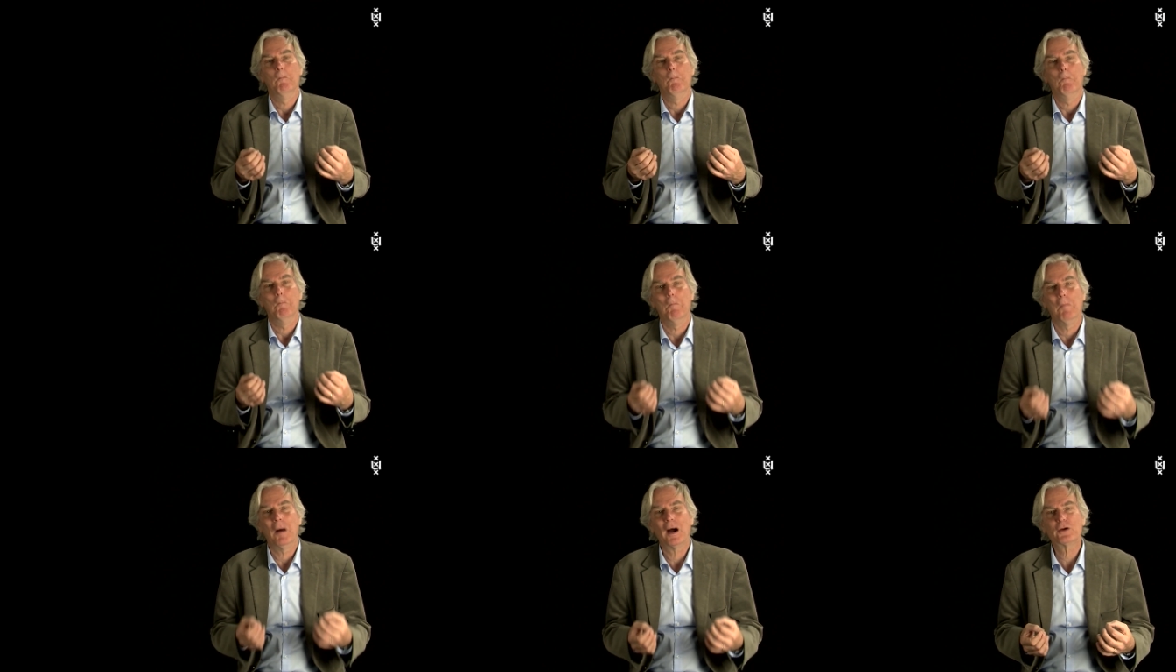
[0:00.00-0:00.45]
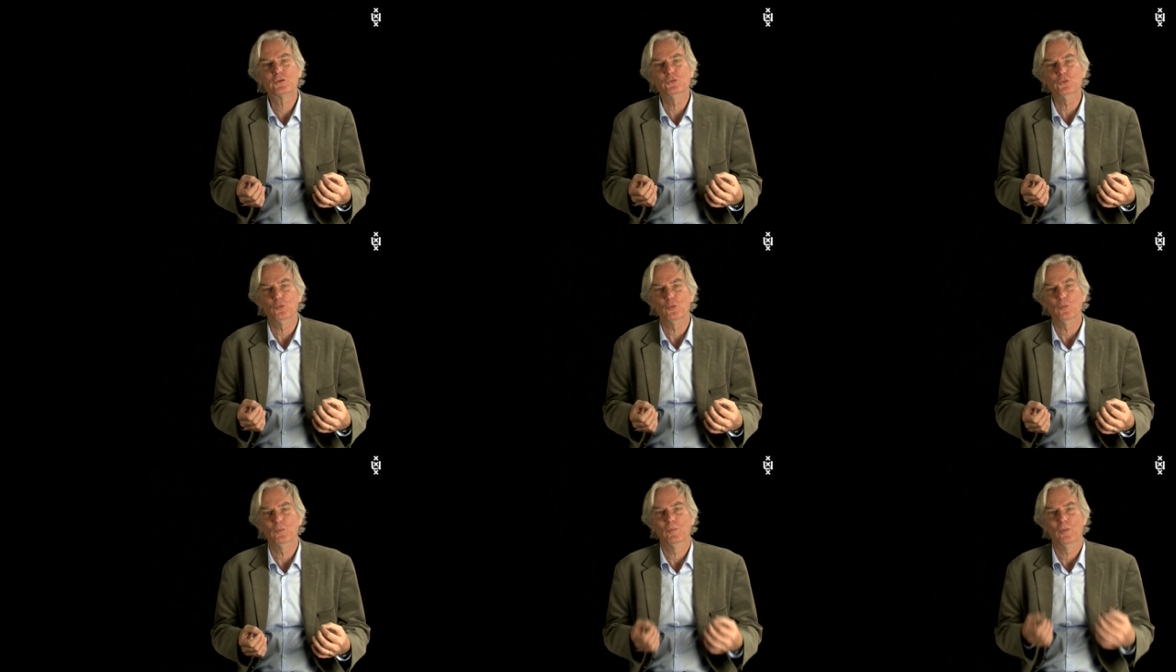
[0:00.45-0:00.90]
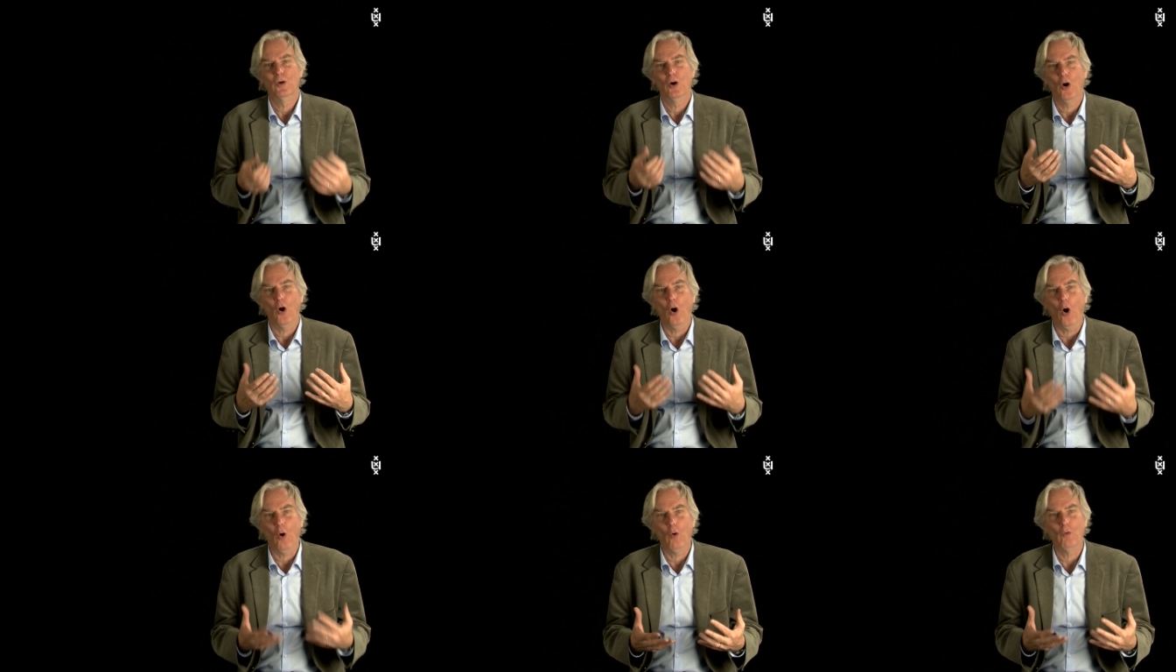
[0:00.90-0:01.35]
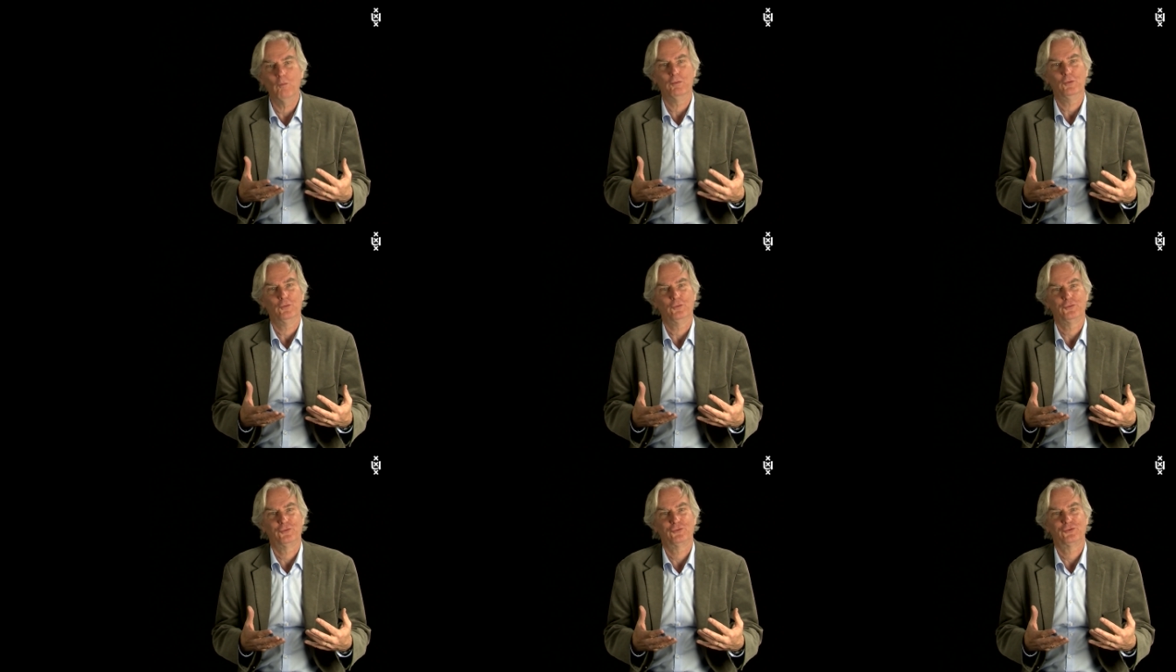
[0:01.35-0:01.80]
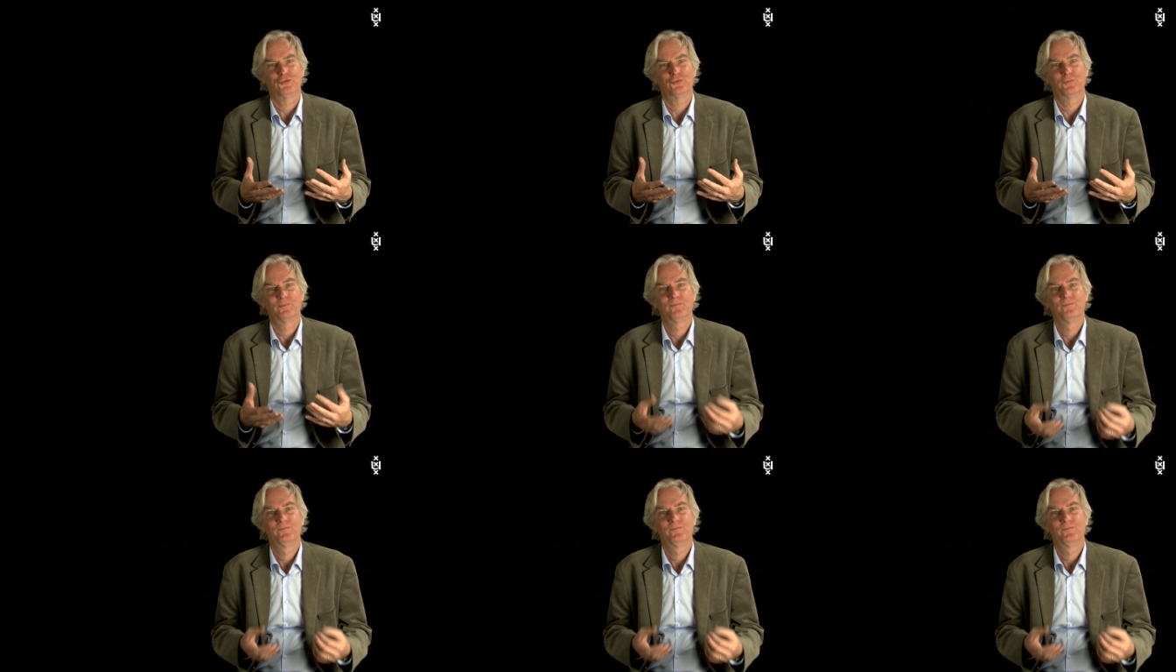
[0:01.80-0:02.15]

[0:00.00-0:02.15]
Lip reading: magnum opus.